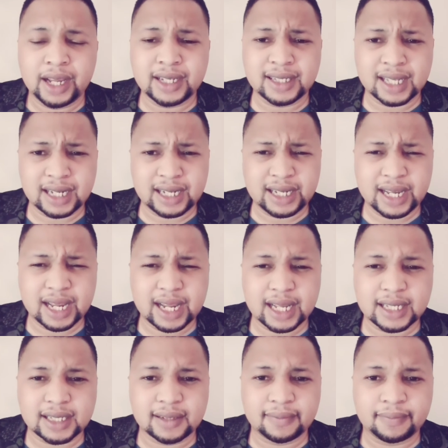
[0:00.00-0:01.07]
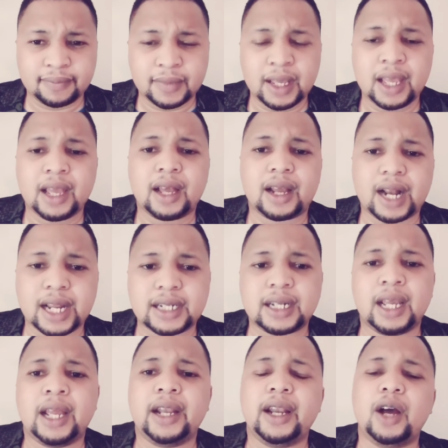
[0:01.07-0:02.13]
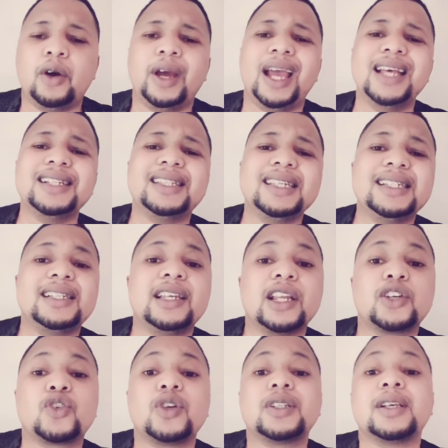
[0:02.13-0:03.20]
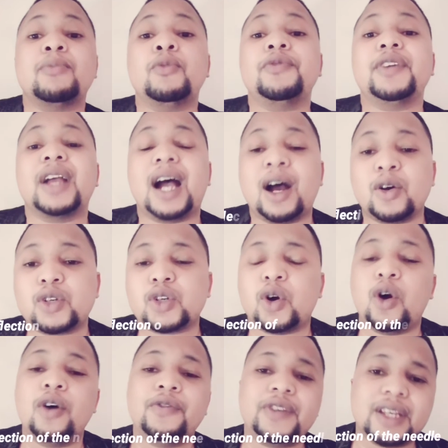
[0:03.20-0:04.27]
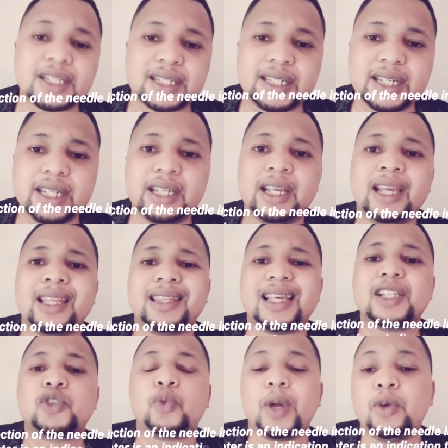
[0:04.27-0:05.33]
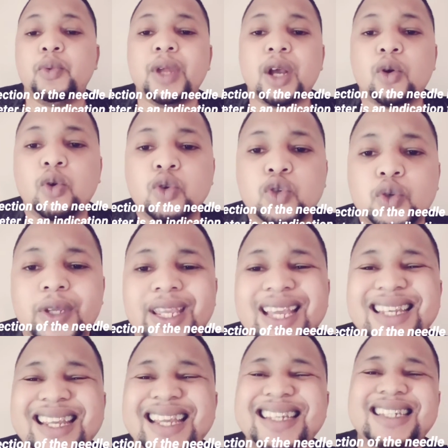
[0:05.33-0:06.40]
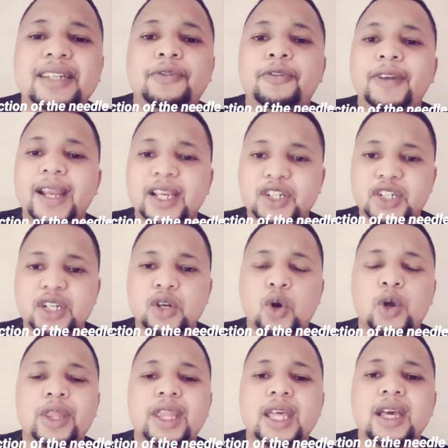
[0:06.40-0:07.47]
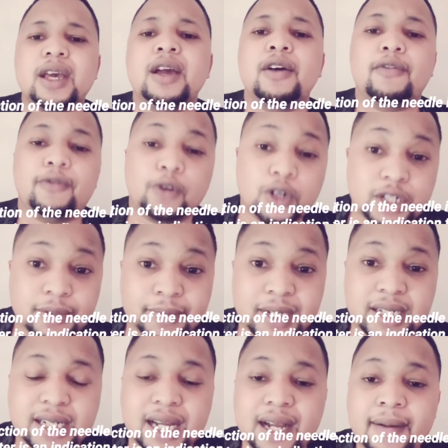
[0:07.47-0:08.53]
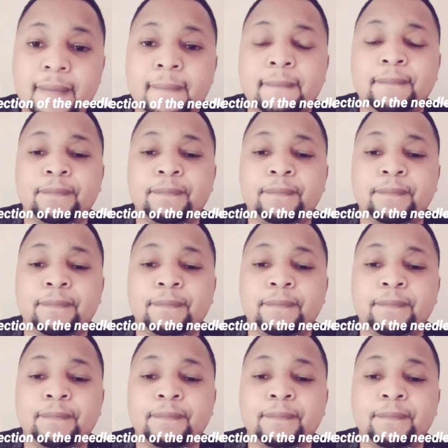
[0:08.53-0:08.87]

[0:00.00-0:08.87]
Is that clear, guys? Right. Now, as these electrons are moving out, obviously, that's when we are going to get a deflection on the voltmeter.